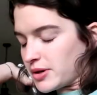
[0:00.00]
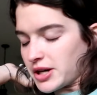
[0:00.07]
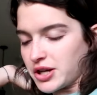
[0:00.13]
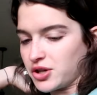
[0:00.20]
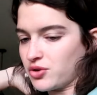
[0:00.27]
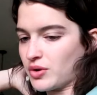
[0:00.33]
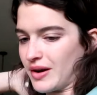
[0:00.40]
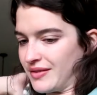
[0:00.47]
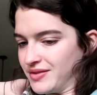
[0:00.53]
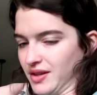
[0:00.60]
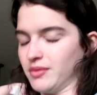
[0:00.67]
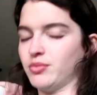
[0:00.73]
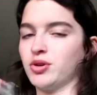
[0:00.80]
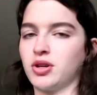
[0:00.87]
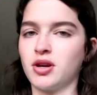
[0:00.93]
But I do have
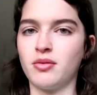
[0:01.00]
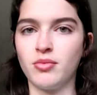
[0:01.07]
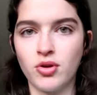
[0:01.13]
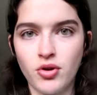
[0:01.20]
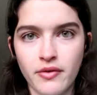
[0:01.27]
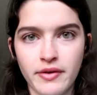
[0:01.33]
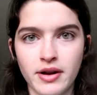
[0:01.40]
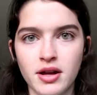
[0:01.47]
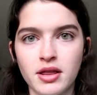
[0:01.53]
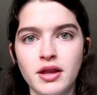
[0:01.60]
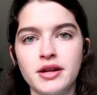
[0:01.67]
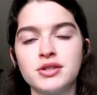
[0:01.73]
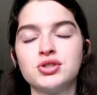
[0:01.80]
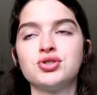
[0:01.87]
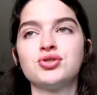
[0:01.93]
someone coming over at
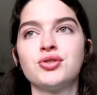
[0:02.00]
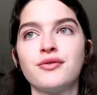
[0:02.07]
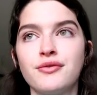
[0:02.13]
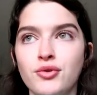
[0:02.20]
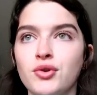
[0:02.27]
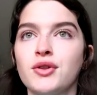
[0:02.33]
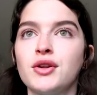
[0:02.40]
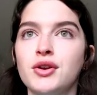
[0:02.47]
lunch for the